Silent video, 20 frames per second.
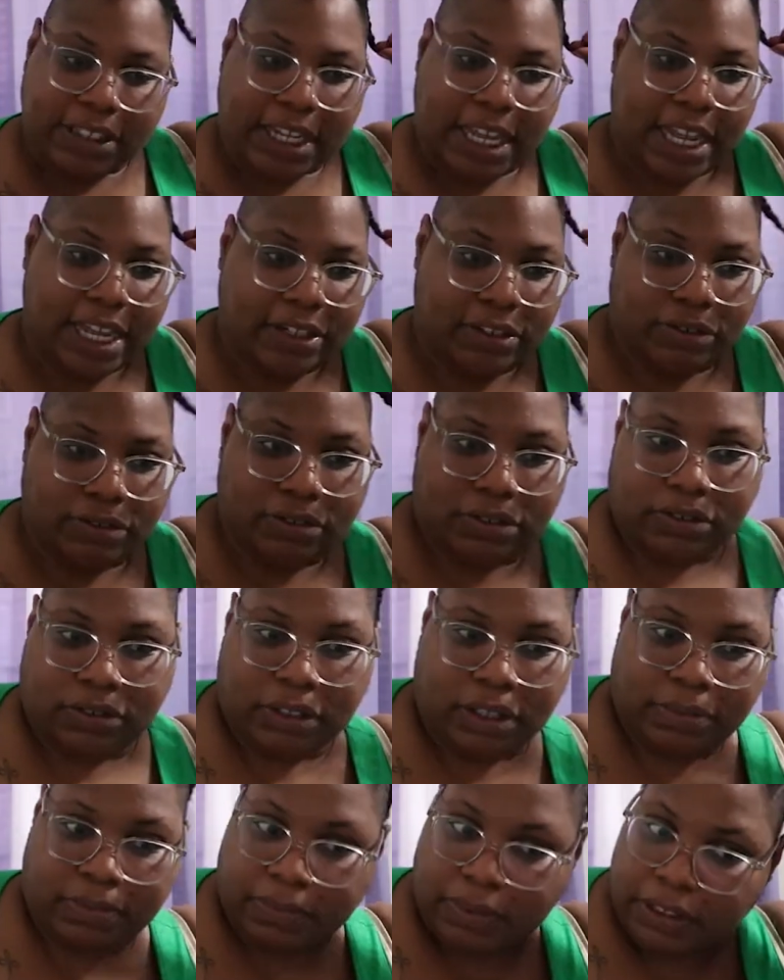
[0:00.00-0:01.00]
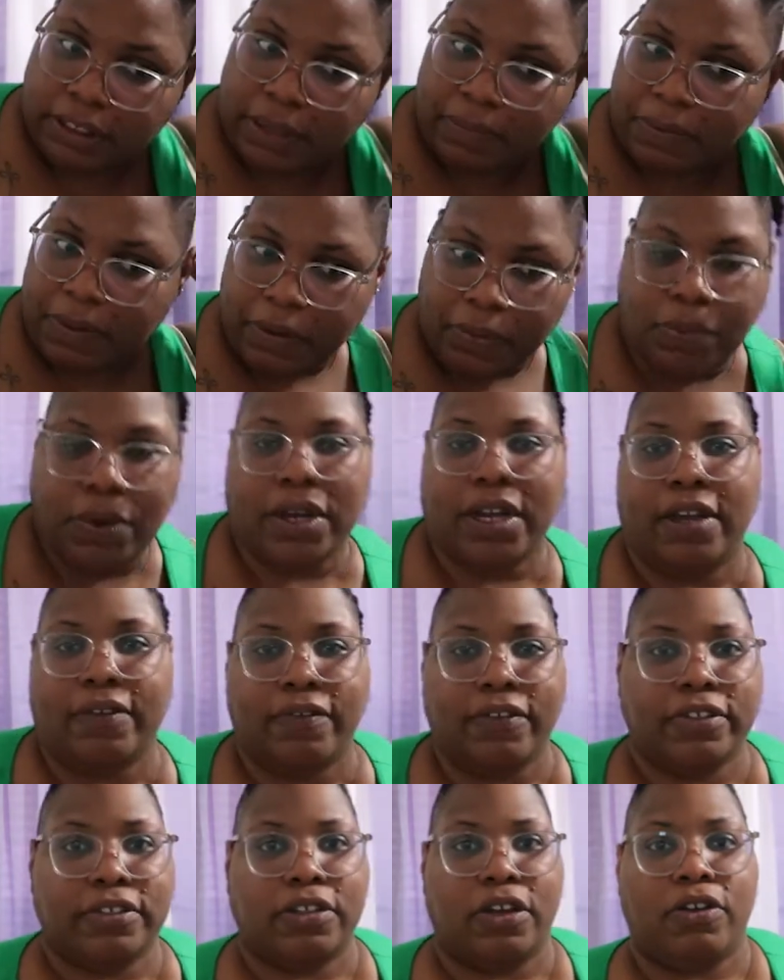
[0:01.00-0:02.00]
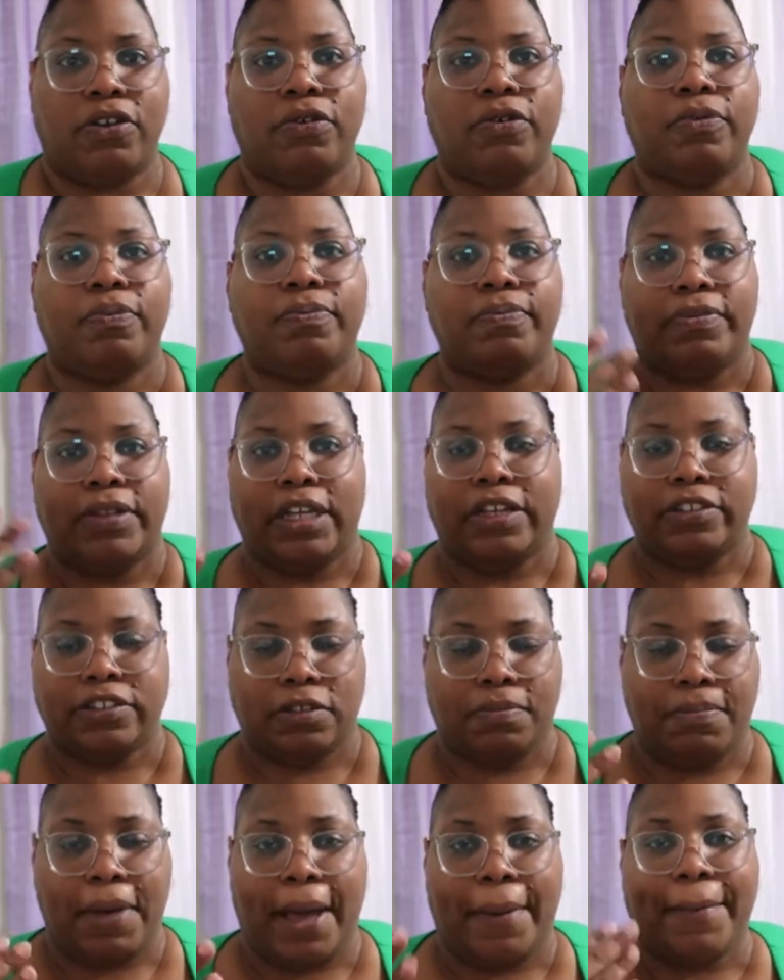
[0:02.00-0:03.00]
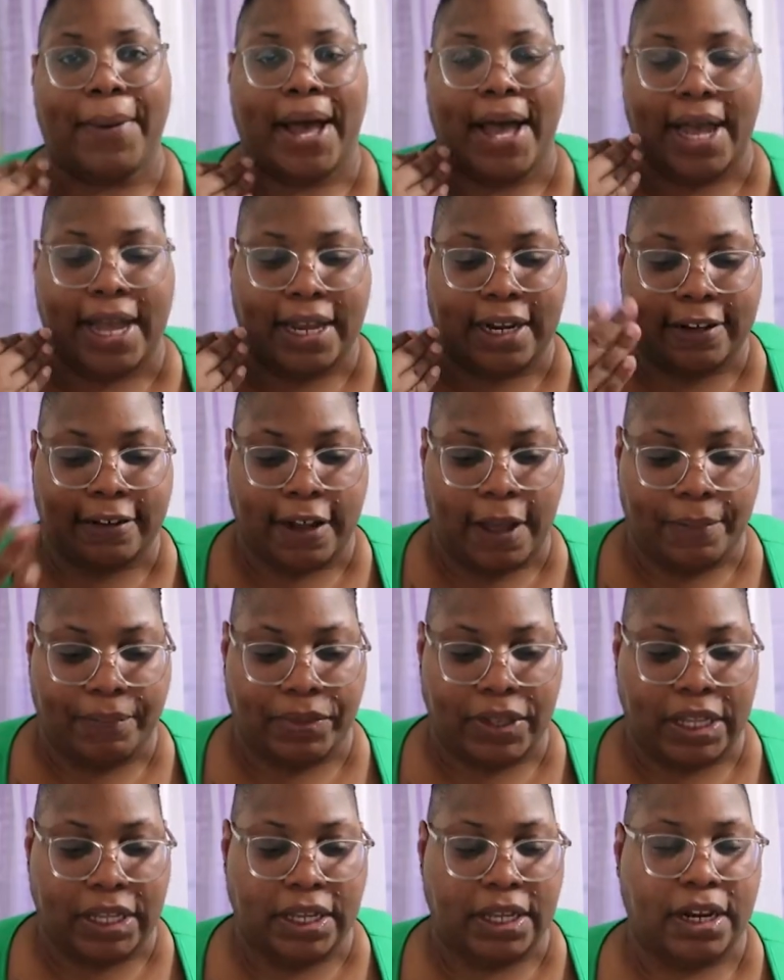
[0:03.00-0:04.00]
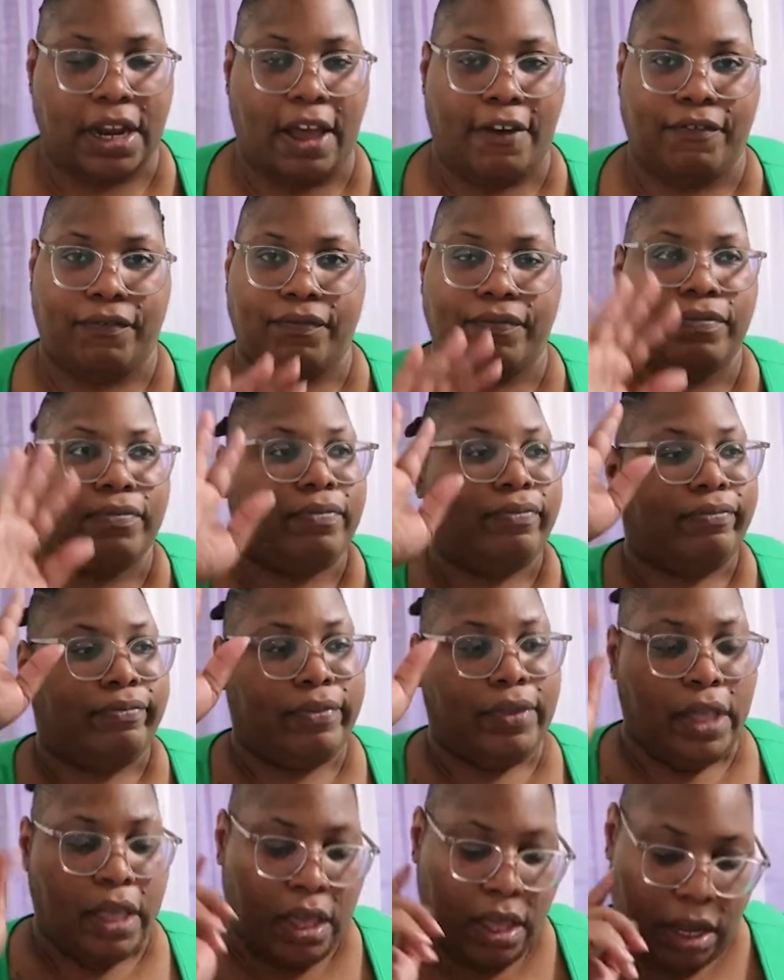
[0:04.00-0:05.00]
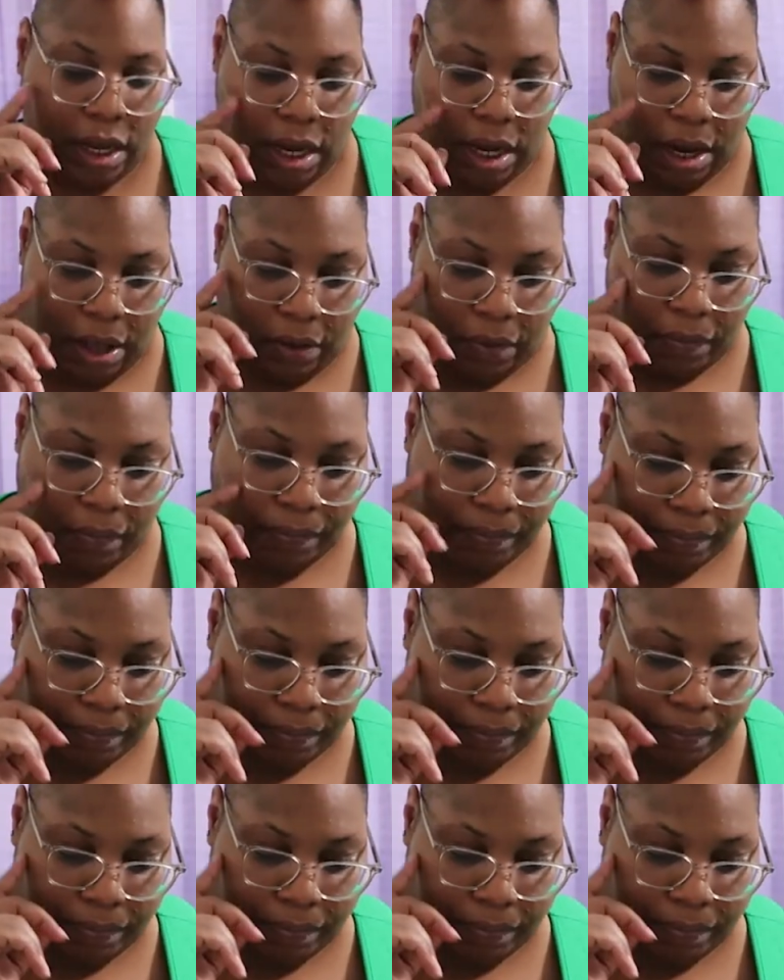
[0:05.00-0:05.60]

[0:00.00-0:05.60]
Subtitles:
scandals or something, whatever. So that's my mind. I'm thinking, you know,